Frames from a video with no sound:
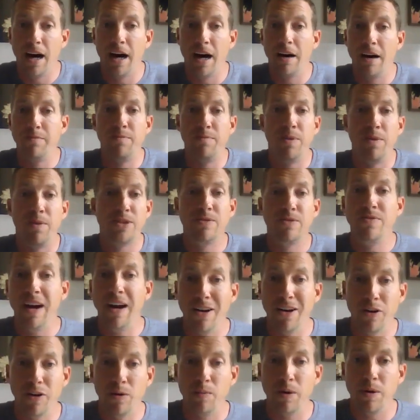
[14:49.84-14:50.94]
of much
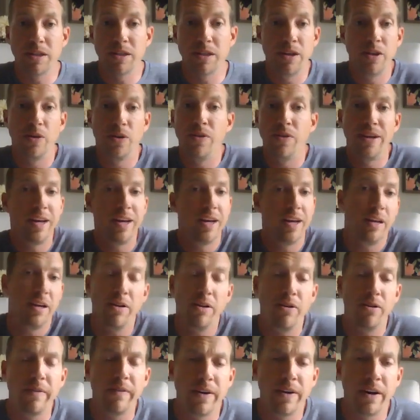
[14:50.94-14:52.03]
value, because I know that they
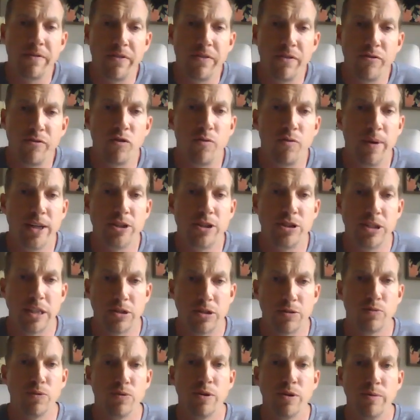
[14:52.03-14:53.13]
don't have enough information yet
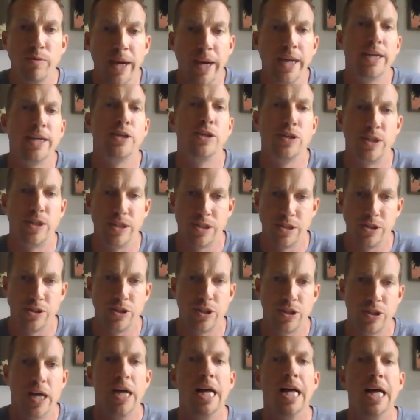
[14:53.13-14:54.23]
to really make a good
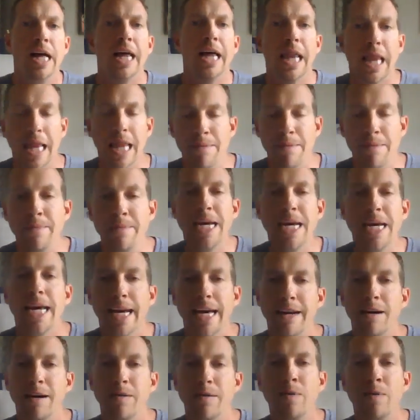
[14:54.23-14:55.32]
decision yet. Well, let me get
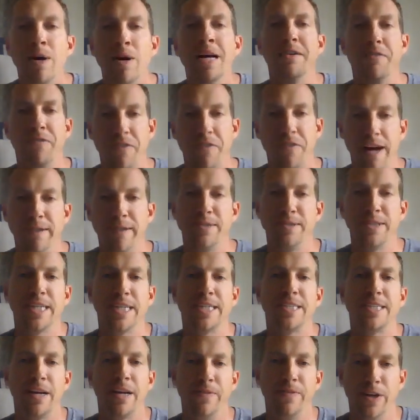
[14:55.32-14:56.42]
them 5,
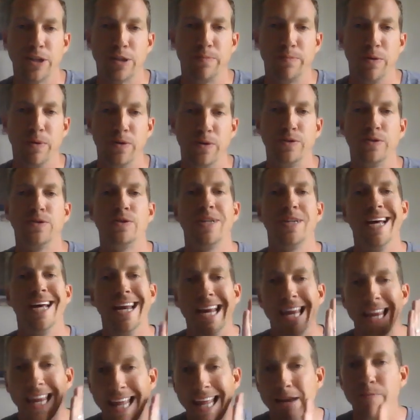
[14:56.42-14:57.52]
6, 7 exposures,
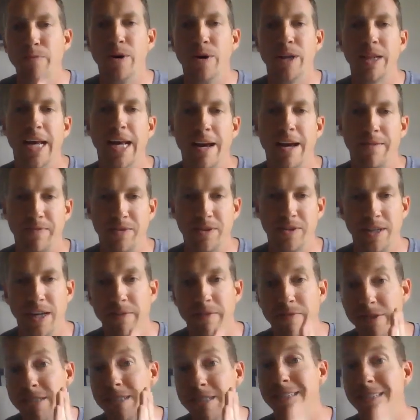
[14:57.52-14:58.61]
and then what they have to say,
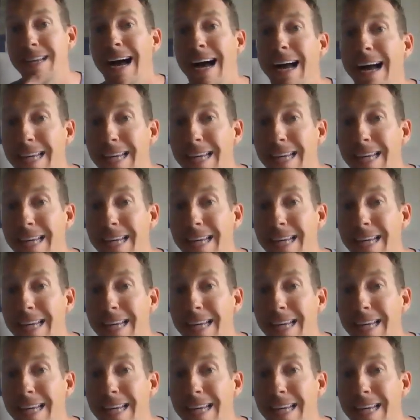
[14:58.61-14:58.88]
if it's not